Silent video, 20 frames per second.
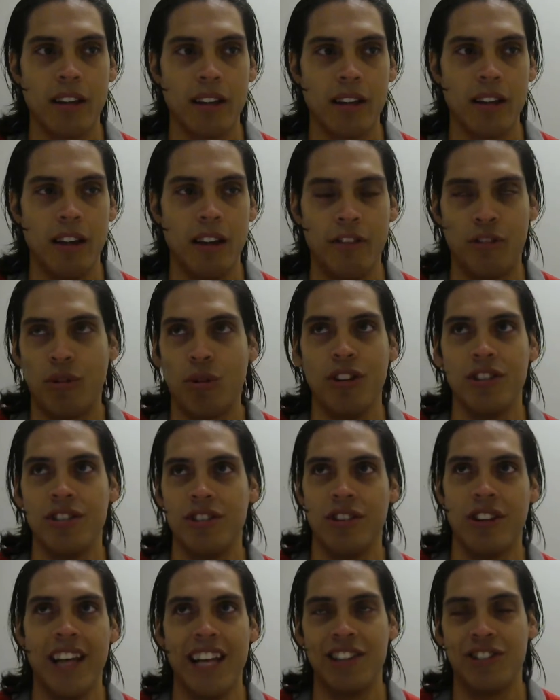of course,
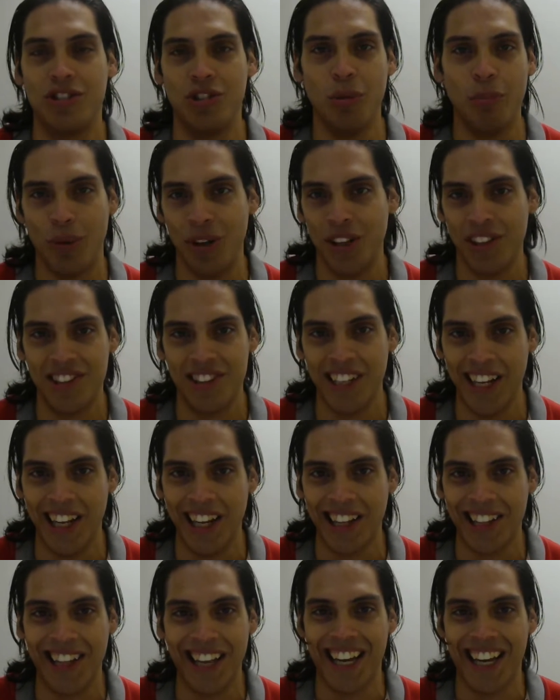that's super
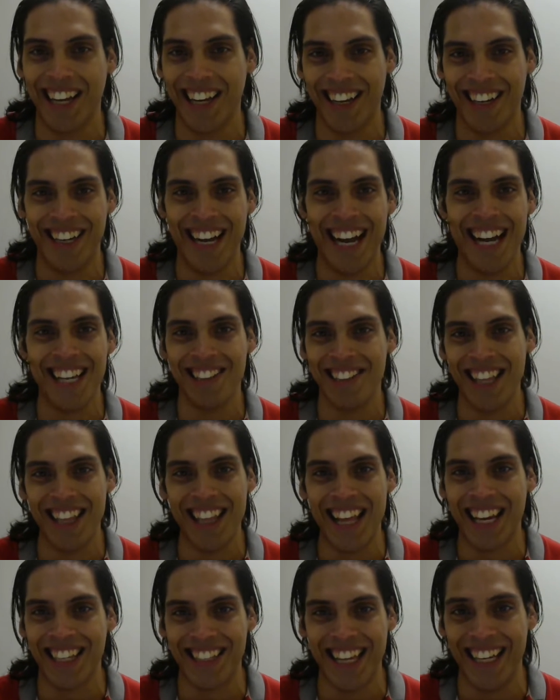acidic. Like God's not
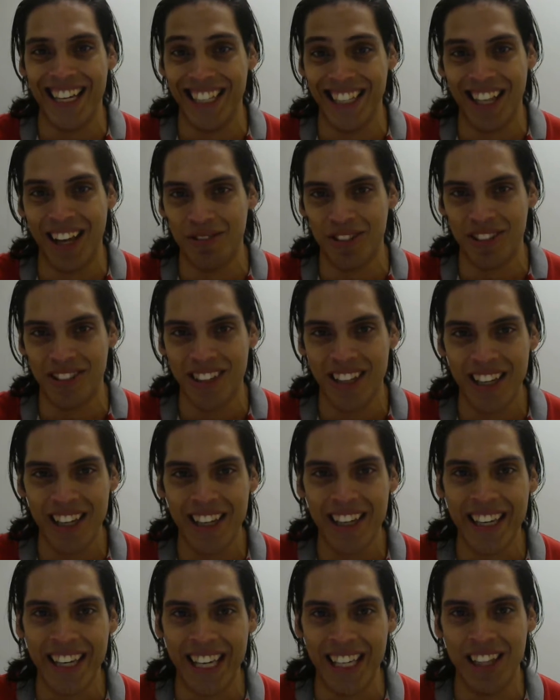like that.
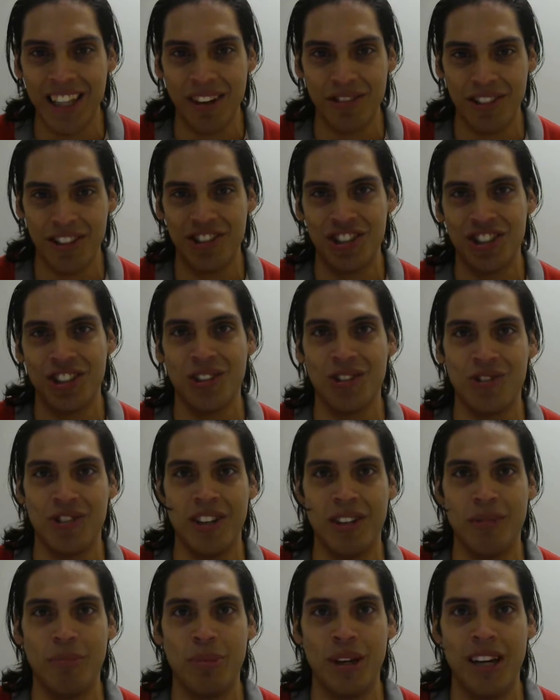He loves his
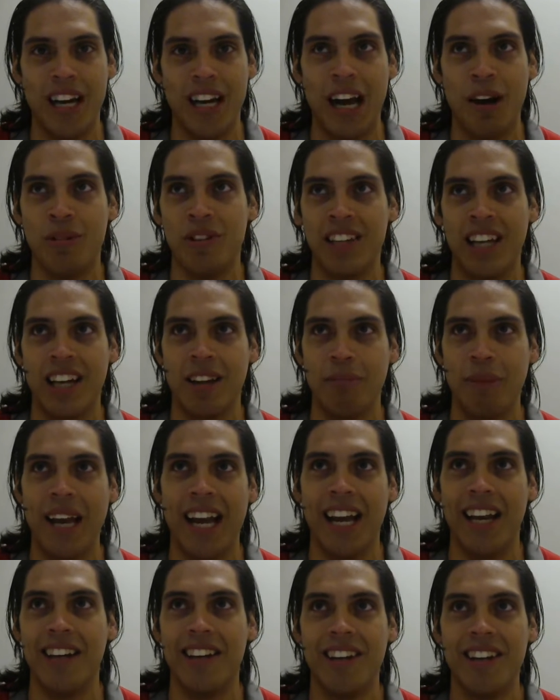children. But I was like,
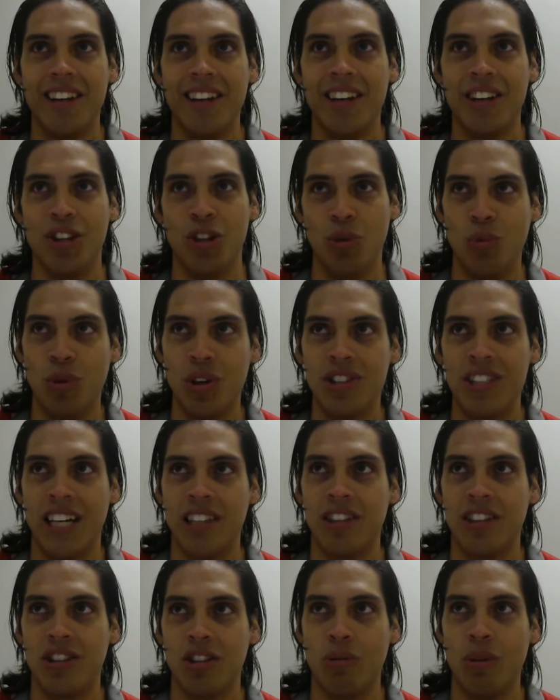man, you would take
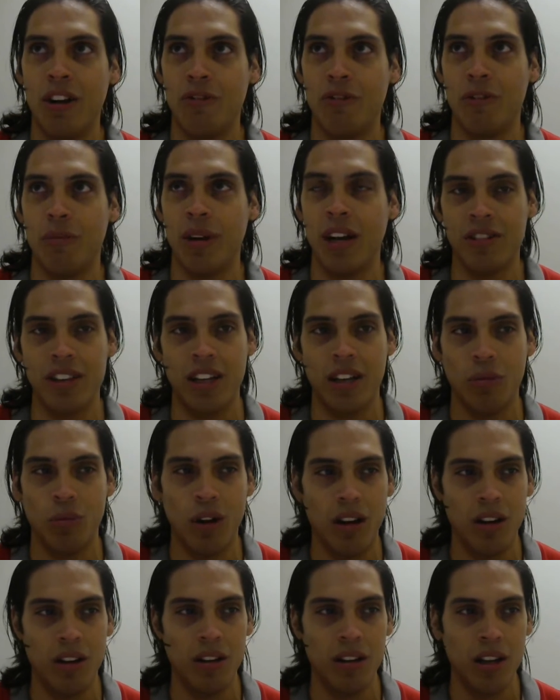this away from me. I was like,
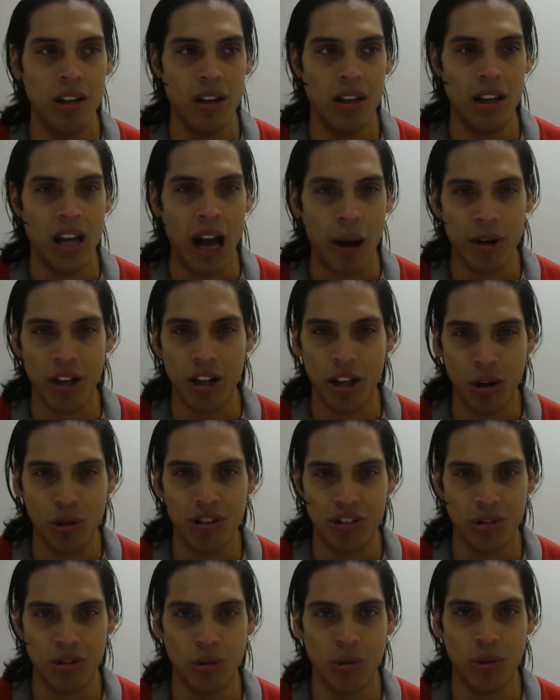well, I'm gonna go to
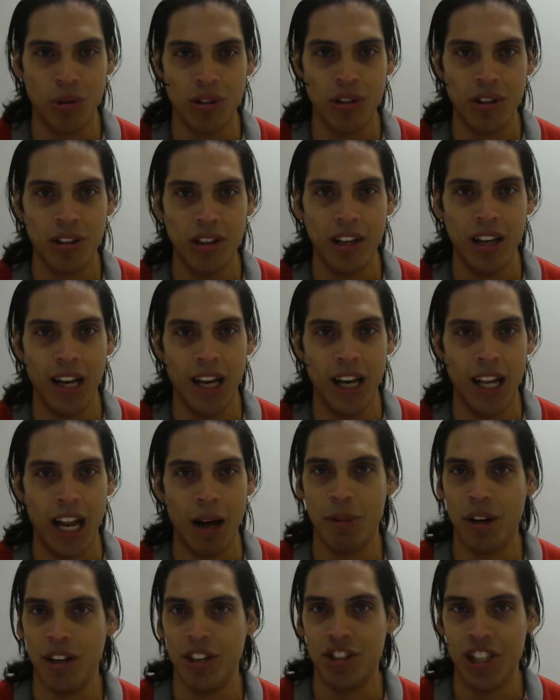school and
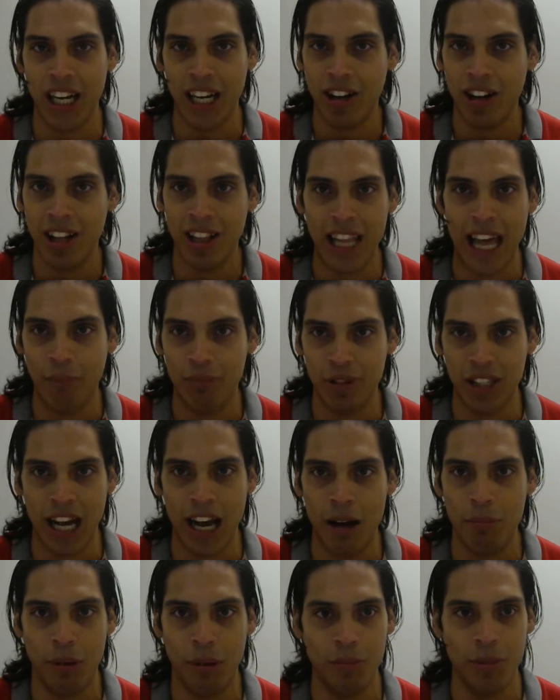I'm gonna check out a
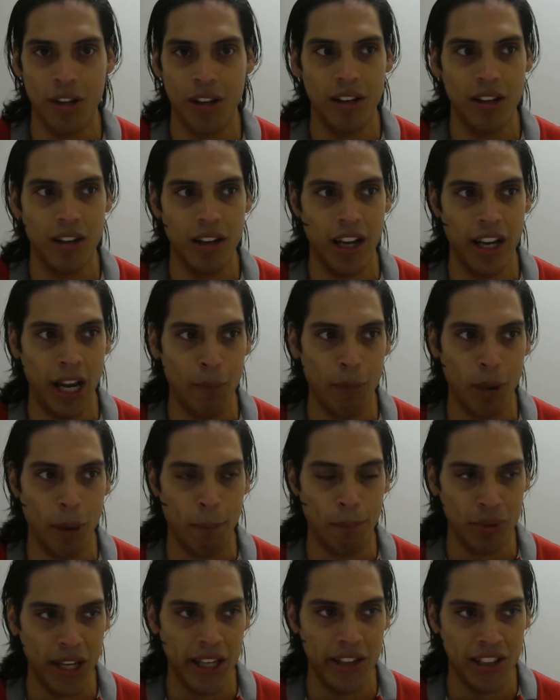laptop. I'm gonna
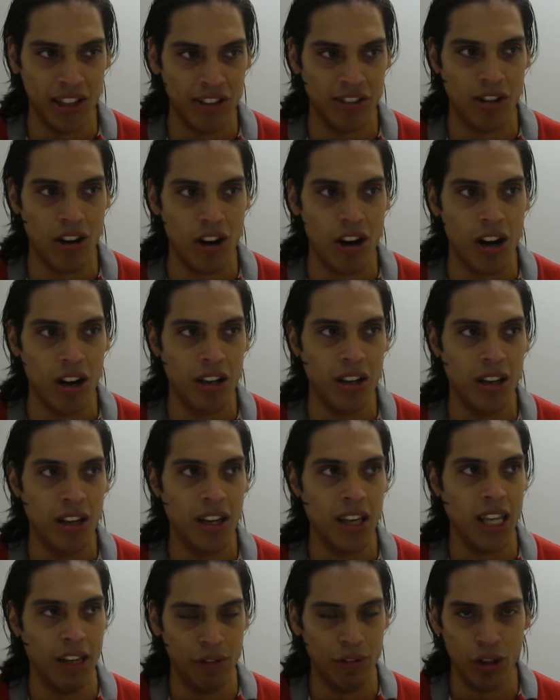play this song.
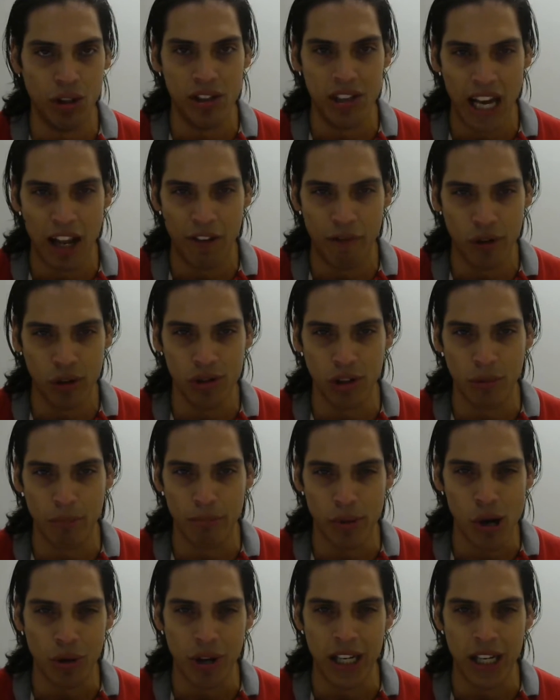Even though these headphones are
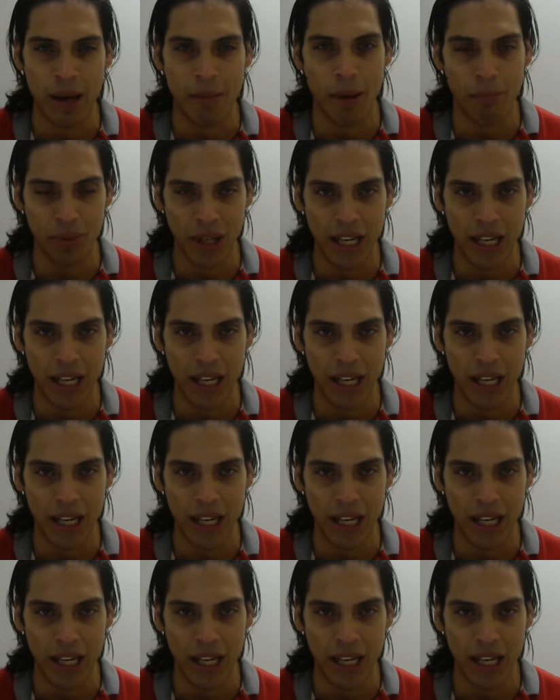broken, I'm gonna play